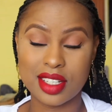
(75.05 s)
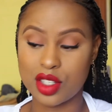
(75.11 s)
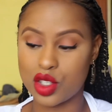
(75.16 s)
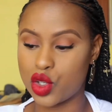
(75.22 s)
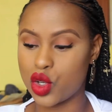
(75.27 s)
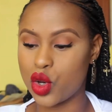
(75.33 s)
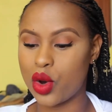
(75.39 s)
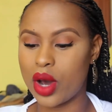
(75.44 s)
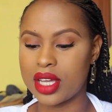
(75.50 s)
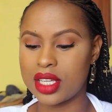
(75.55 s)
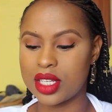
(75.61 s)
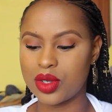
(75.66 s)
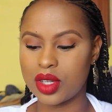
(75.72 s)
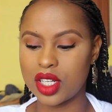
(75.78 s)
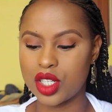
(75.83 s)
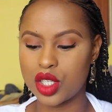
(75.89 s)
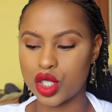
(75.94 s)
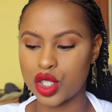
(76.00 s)
So I just
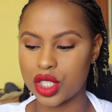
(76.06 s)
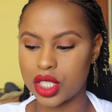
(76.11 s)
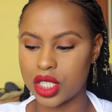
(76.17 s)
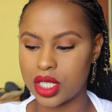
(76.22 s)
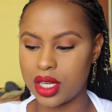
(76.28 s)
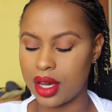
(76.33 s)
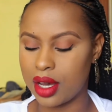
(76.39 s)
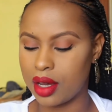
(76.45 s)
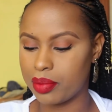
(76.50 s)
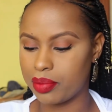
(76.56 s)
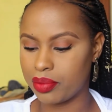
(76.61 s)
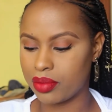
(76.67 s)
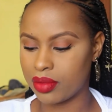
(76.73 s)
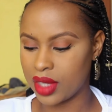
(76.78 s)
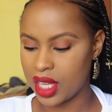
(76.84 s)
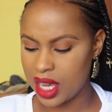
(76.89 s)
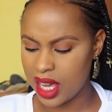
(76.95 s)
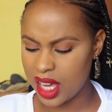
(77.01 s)
wanted to
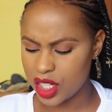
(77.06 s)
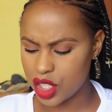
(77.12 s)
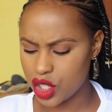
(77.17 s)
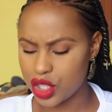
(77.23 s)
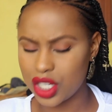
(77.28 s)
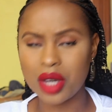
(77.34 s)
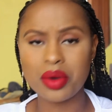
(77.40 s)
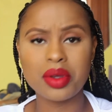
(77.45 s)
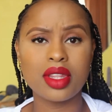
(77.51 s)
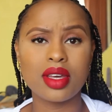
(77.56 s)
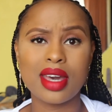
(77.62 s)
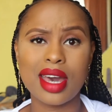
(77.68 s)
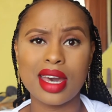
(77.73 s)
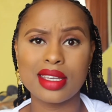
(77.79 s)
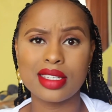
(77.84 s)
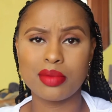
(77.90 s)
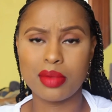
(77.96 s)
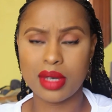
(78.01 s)
share with you
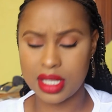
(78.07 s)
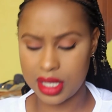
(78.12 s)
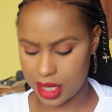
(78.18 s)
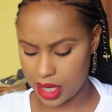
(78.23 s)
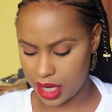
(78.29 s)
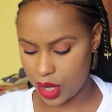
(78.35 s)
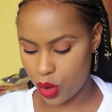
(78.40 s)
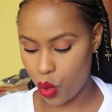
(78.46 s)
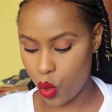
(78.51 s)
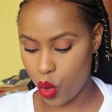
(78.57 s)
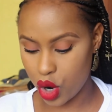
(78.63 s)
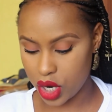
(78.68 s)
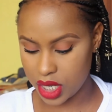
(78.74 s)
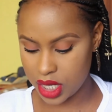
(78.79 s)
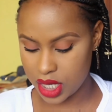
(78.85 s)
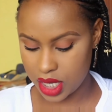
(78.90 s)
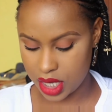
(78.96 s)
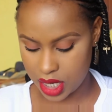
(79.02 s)
guys basically
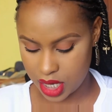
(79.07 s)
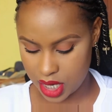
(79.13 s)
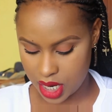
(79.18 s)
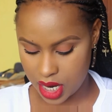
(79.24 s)
what